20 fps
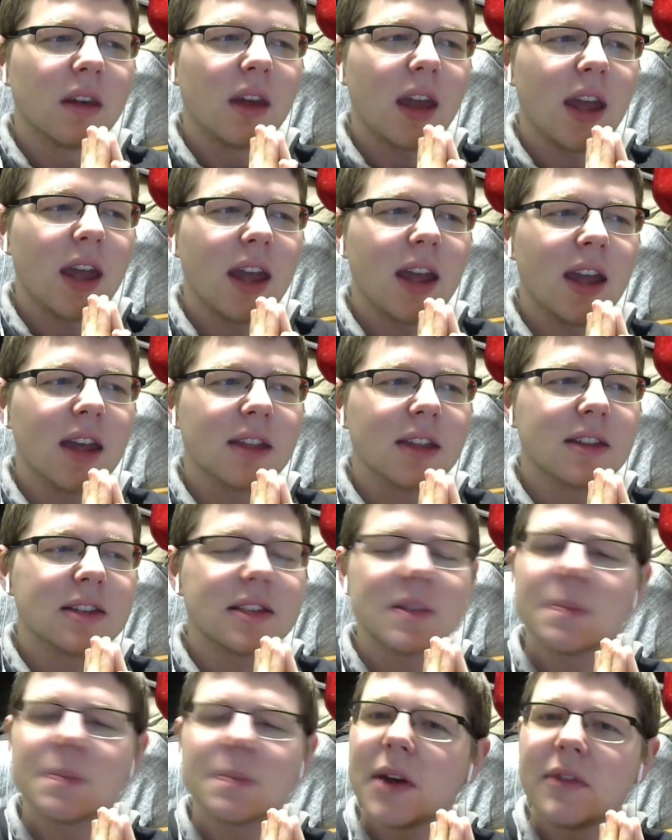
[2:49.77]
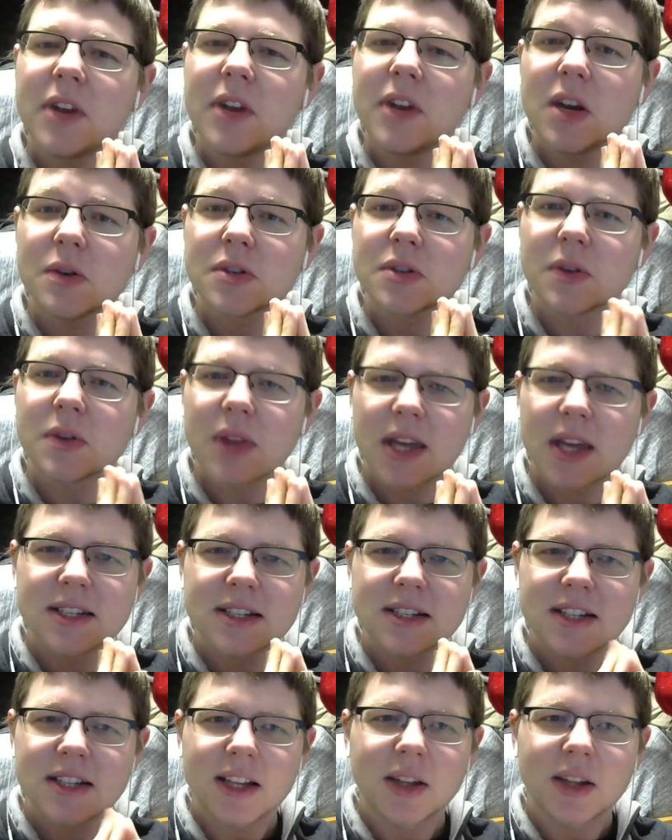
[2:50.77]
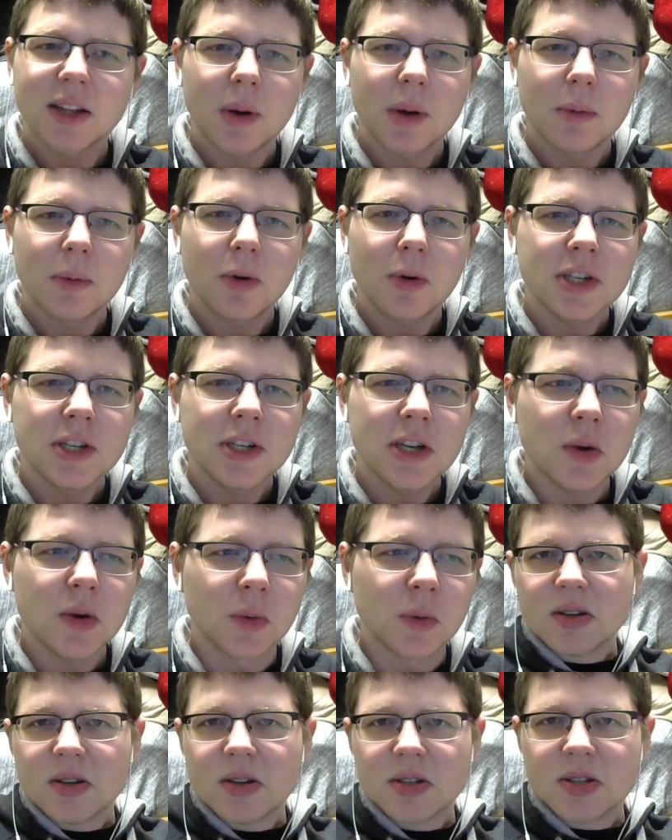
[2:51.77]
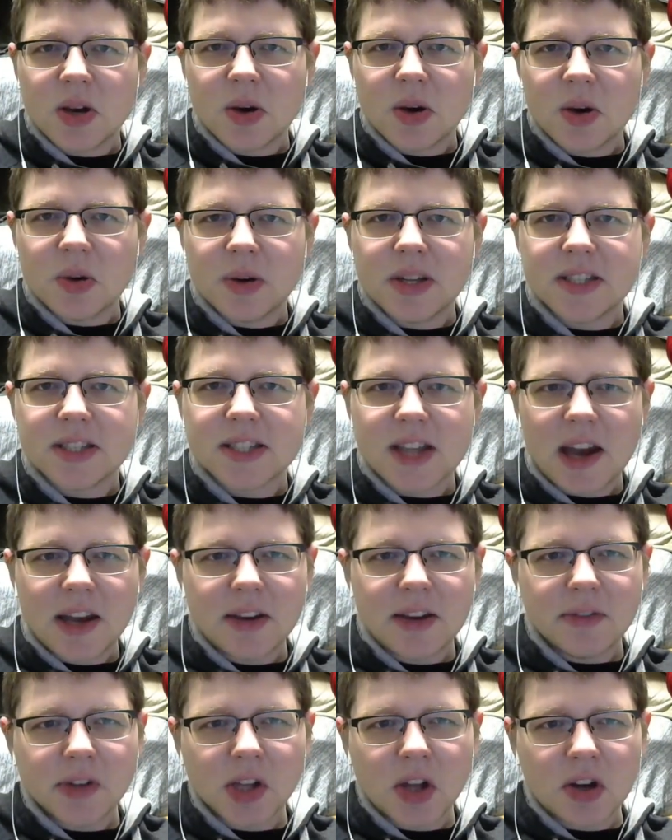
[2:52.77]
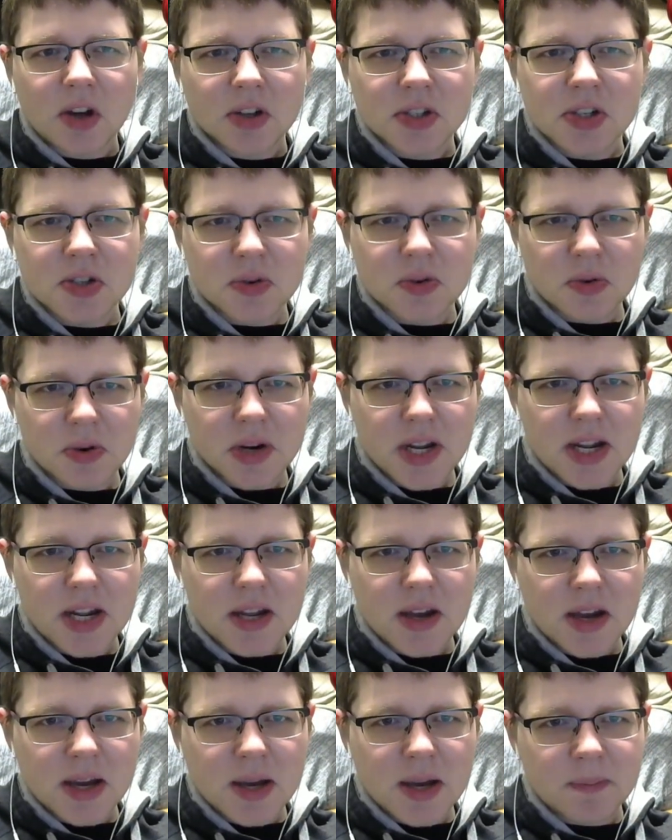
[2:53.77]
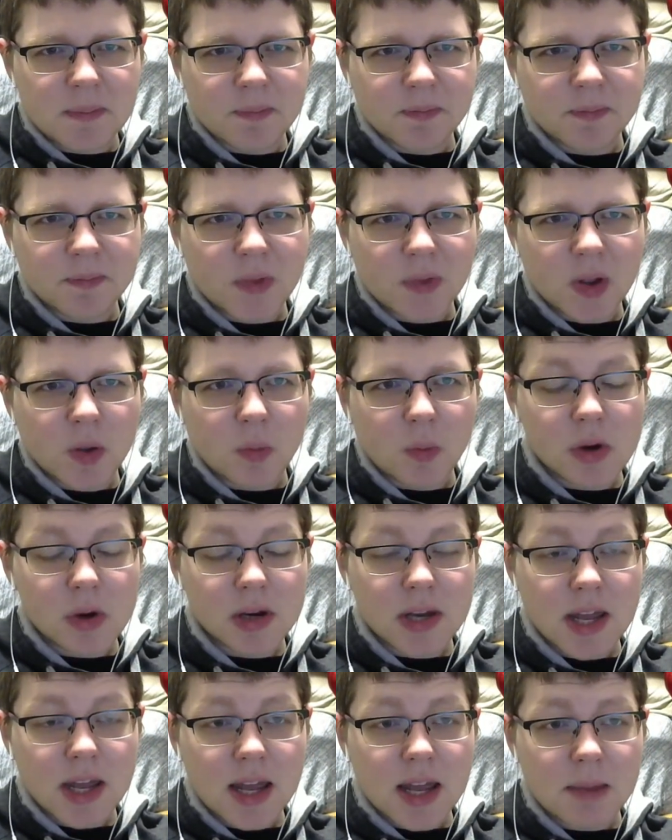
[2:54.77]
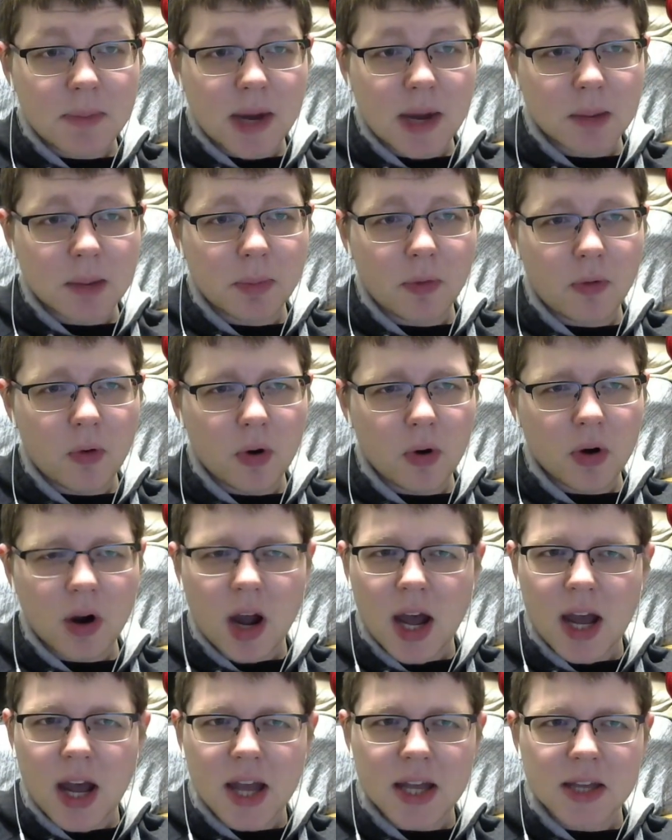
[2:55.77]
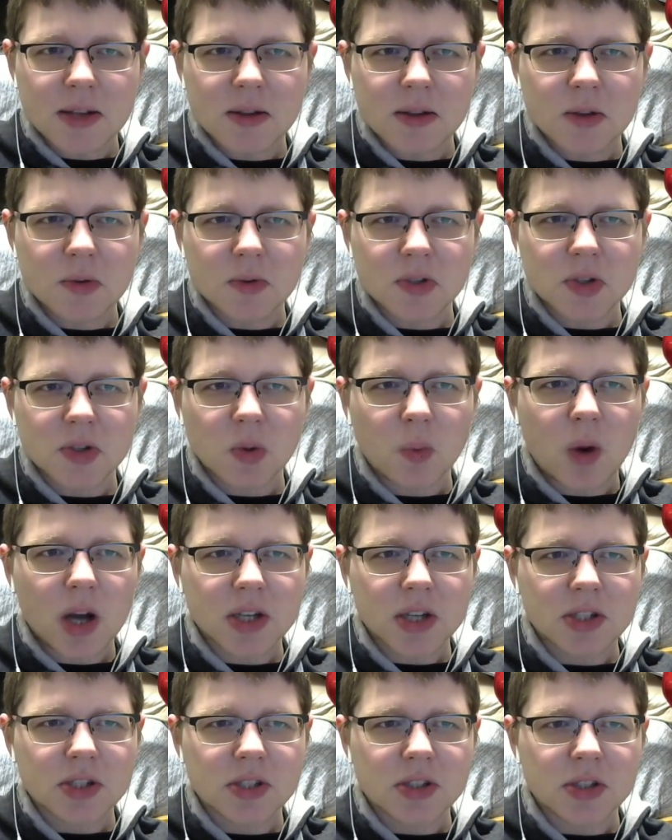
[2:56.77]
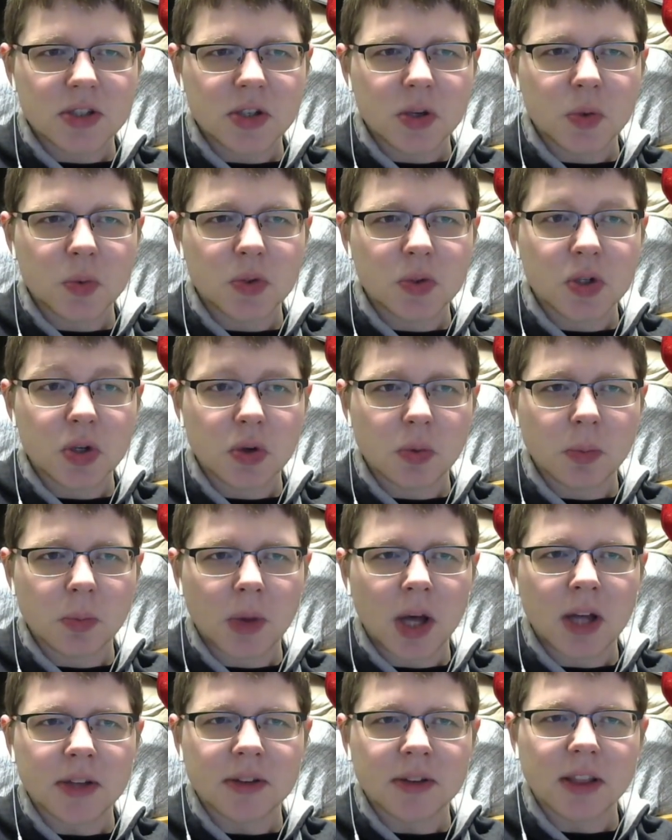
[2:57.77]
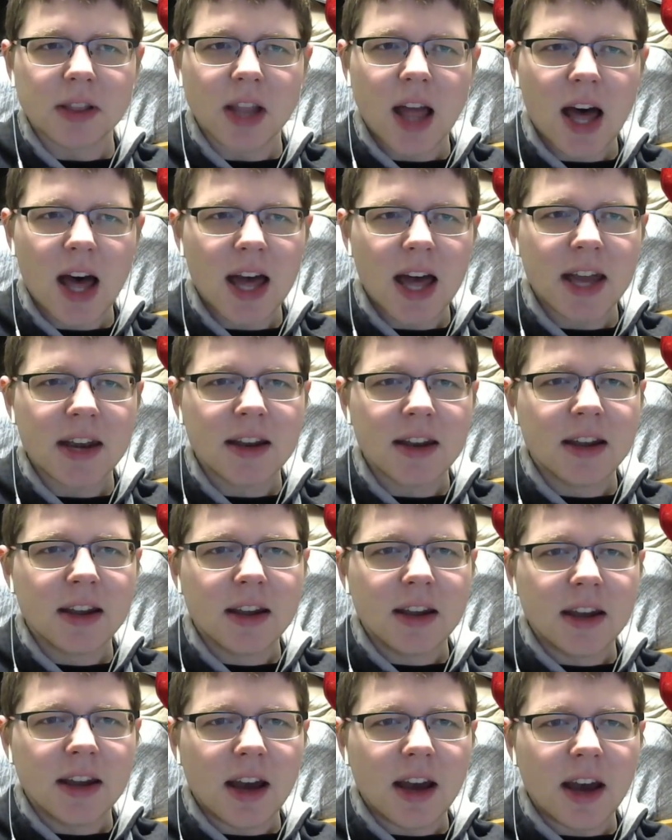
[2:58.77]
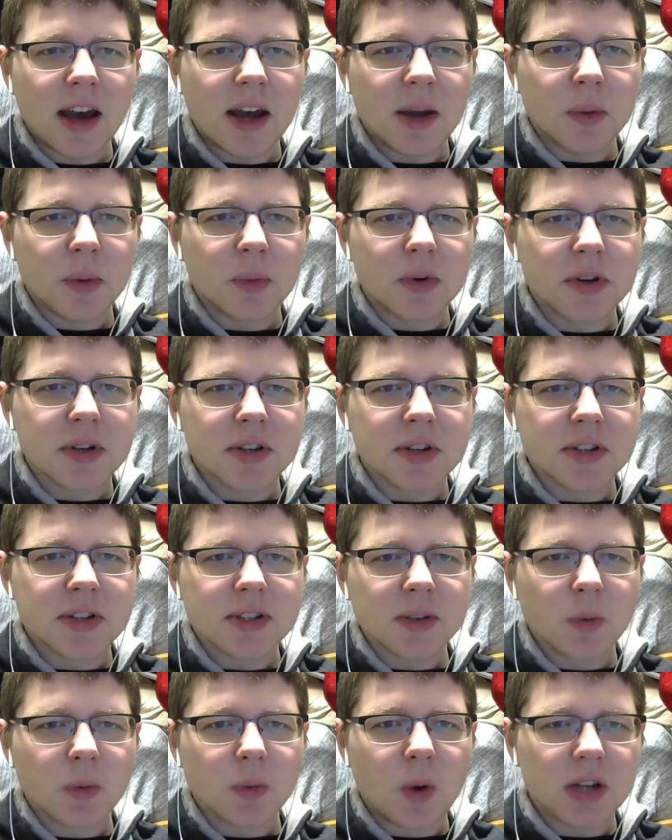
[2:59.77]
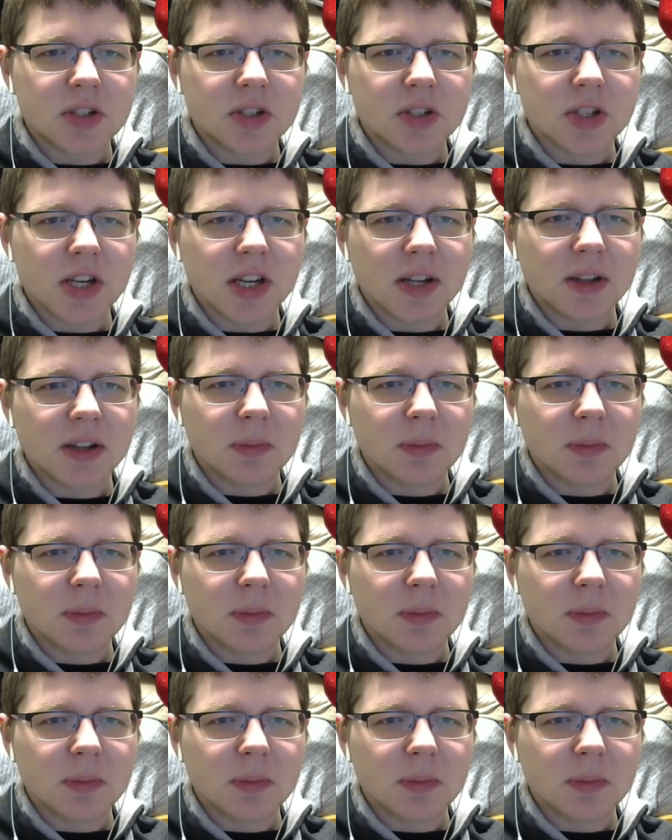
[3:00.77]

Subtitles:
and this is my video, so that's exactly what I'm going to do. So it's kind of a long story. One day, back before I used to watch YouTube a lot, I was watching